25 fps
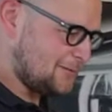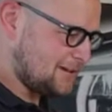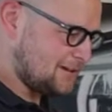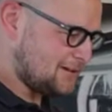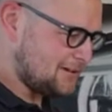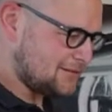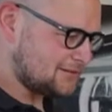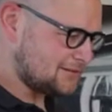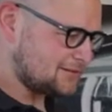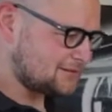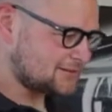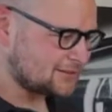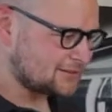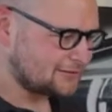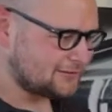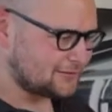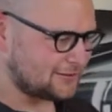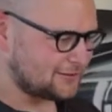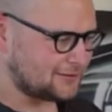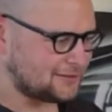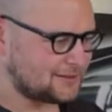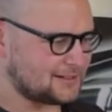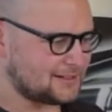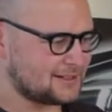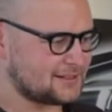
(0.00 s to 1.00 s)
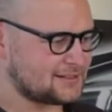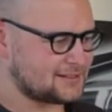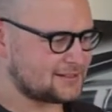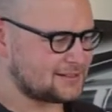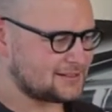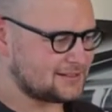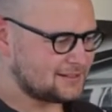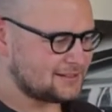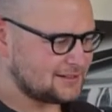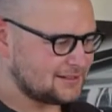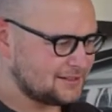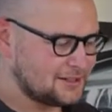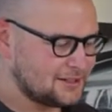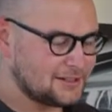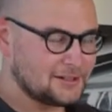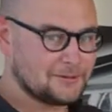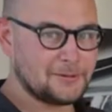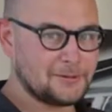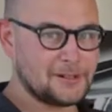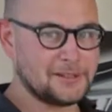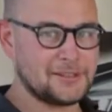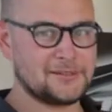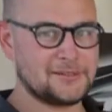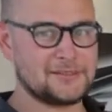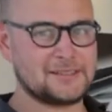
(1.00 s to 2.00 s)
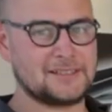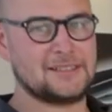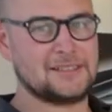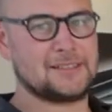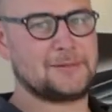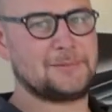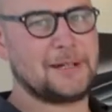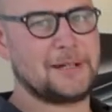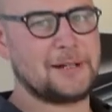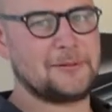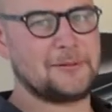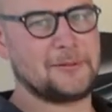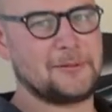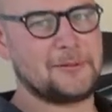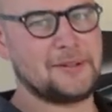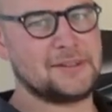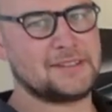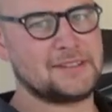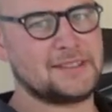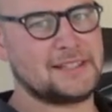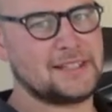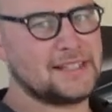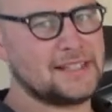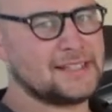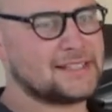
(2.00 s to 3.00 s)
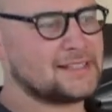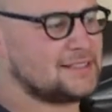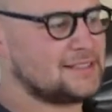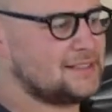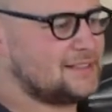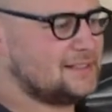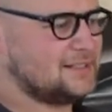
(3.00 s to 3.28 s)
while to find one that was in the spec we wanted.